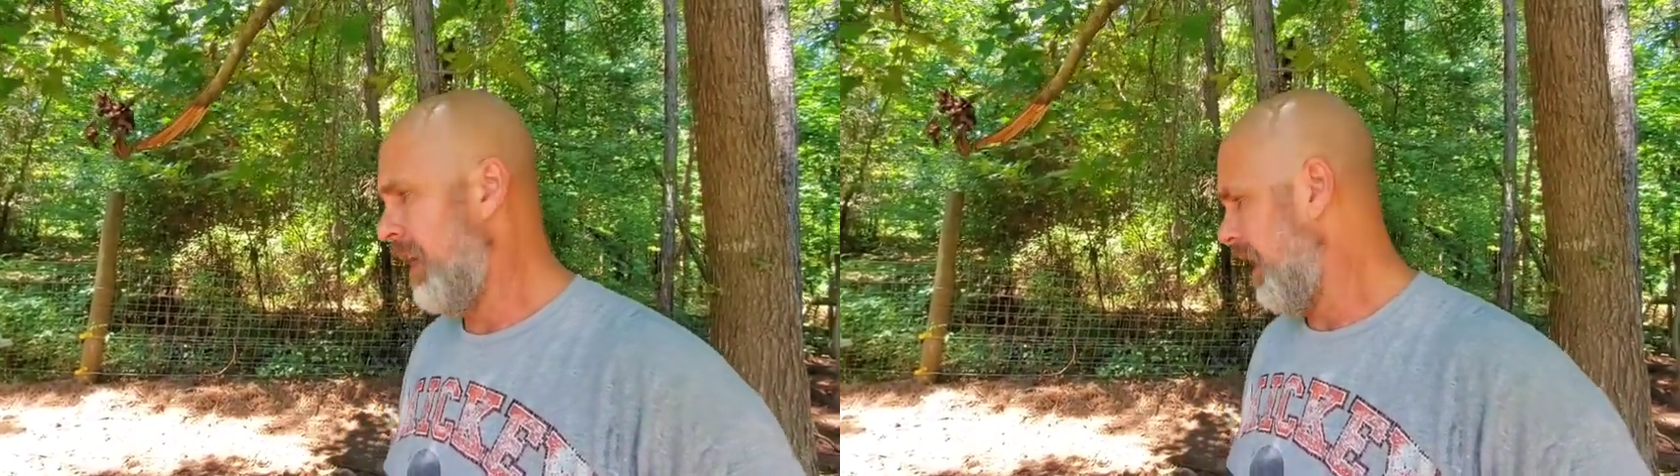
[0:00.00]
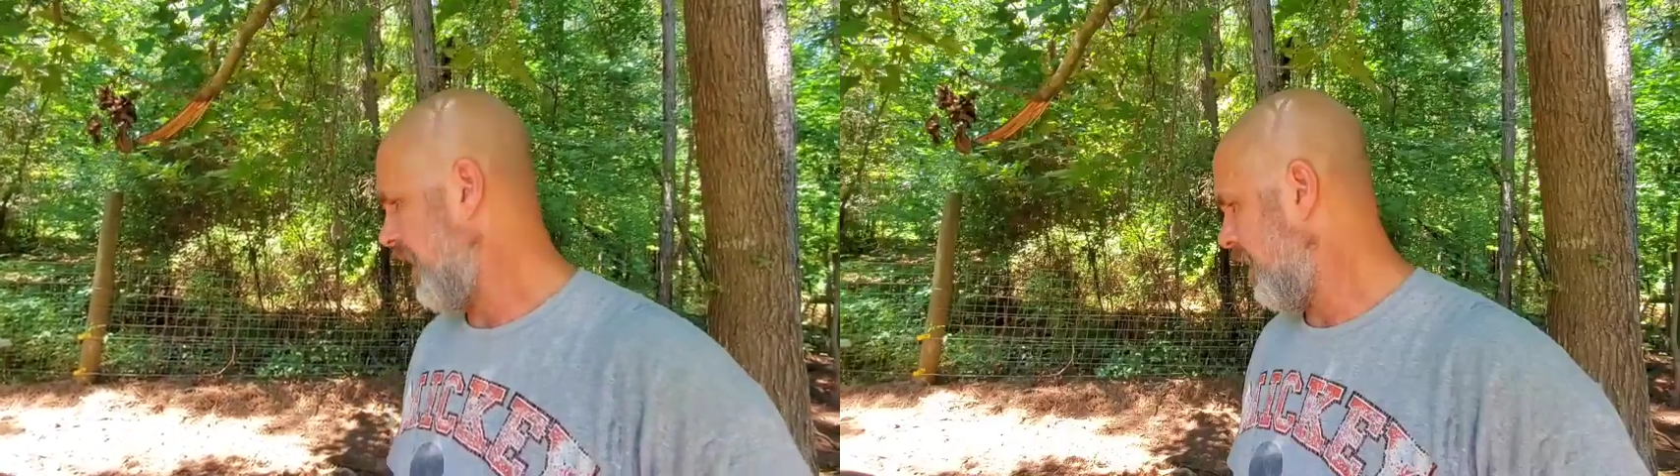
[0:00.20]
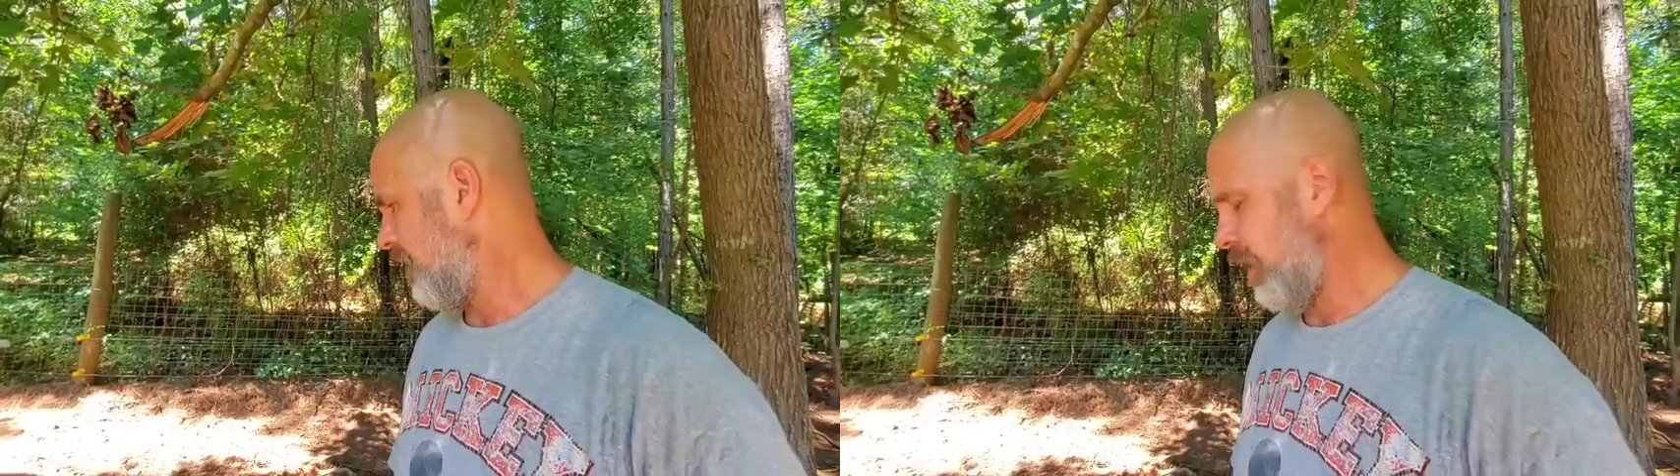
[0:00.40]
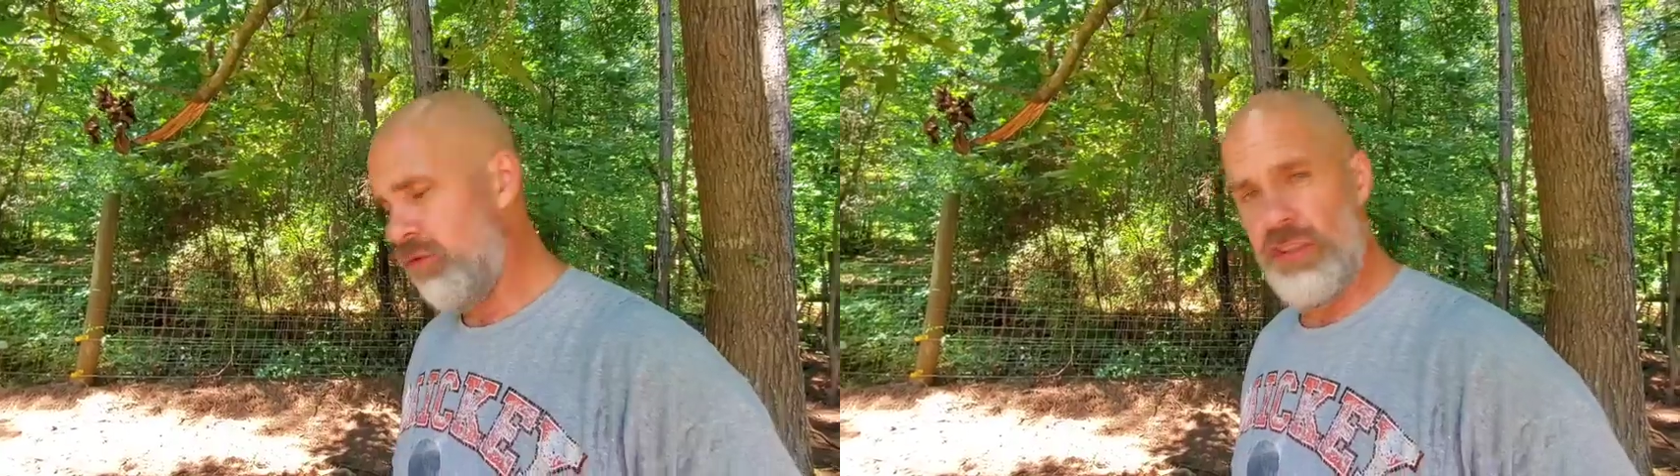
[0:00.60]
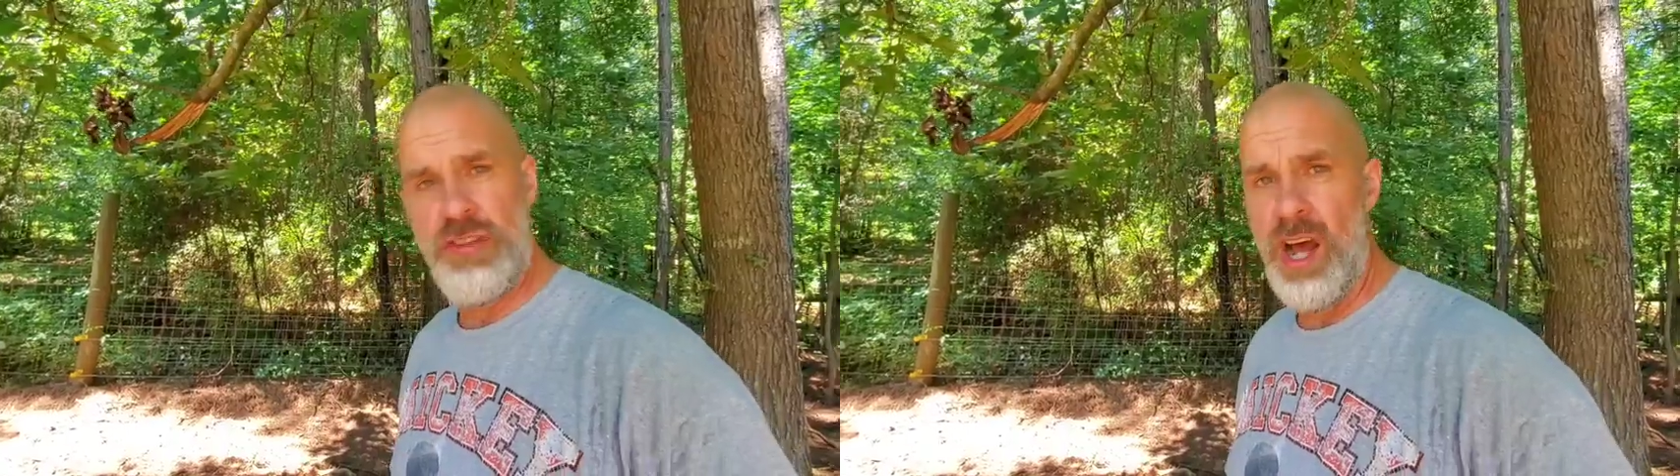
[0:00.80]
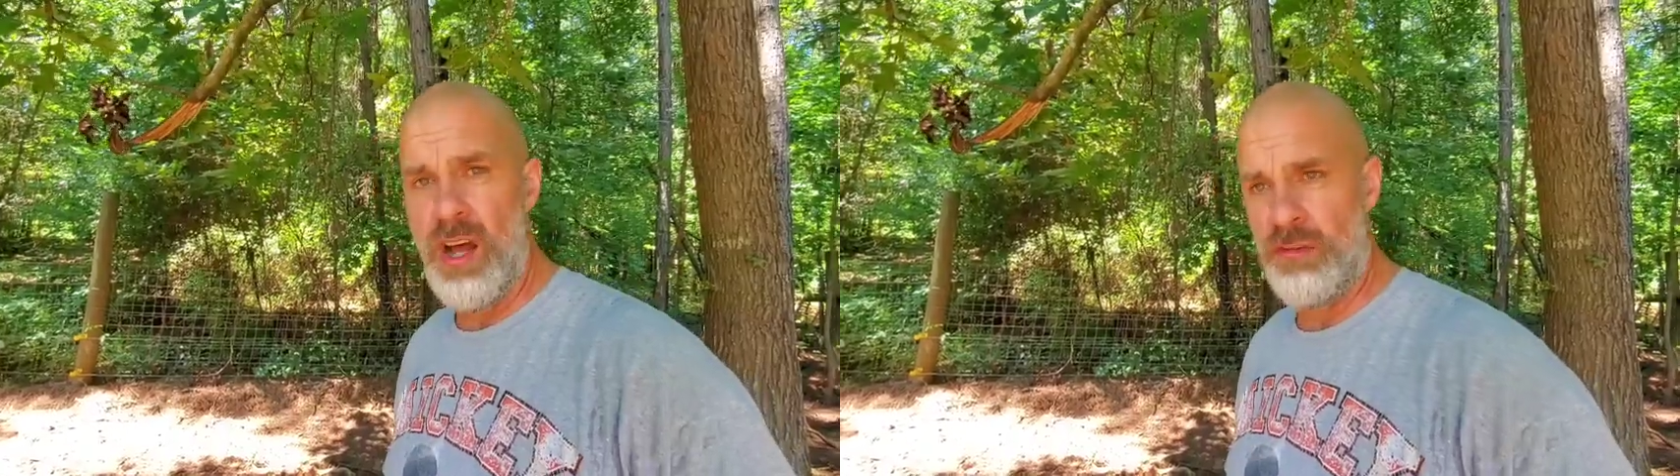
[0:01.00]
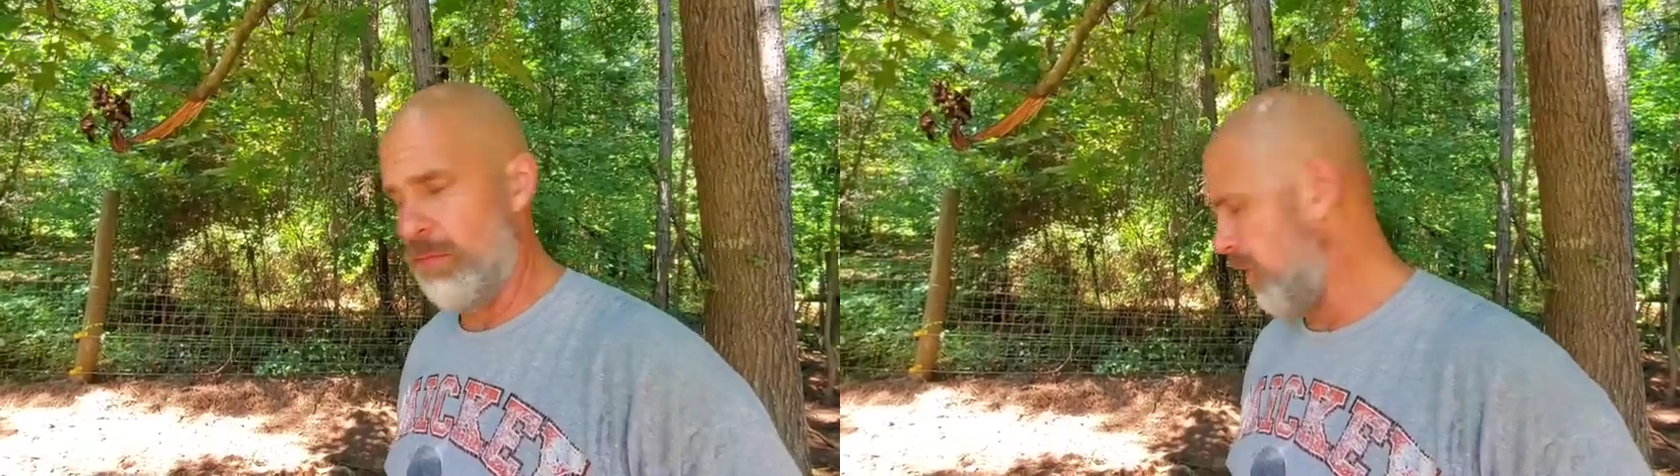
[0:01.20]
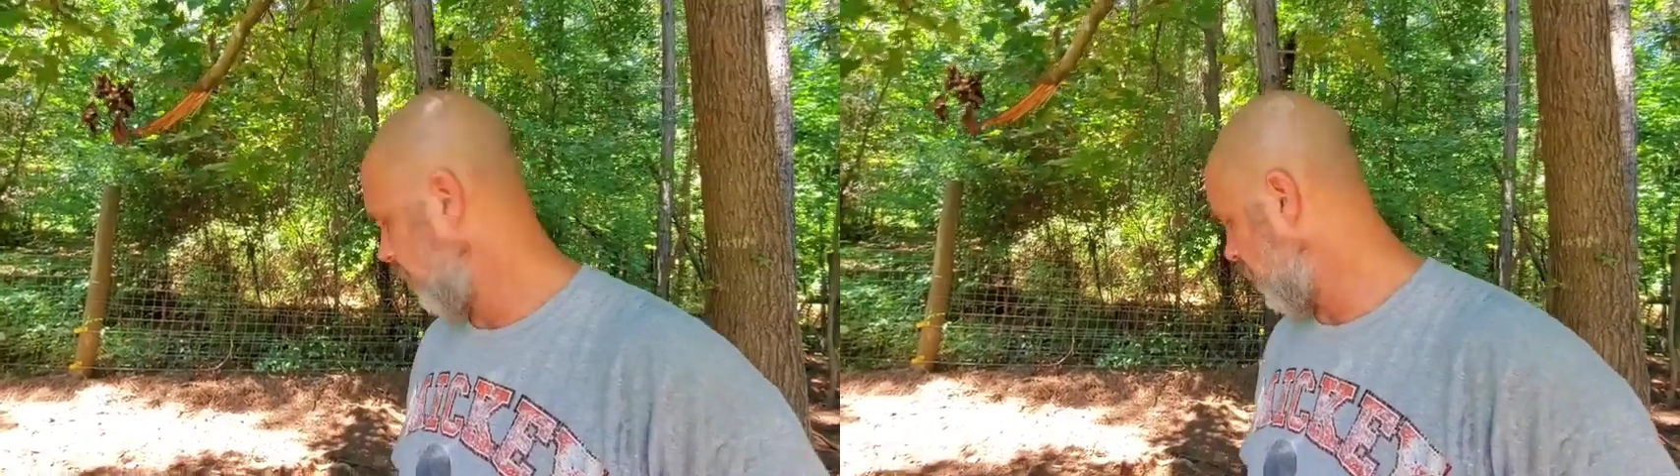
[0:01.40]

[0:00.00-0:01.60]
And uh, they're just awesome little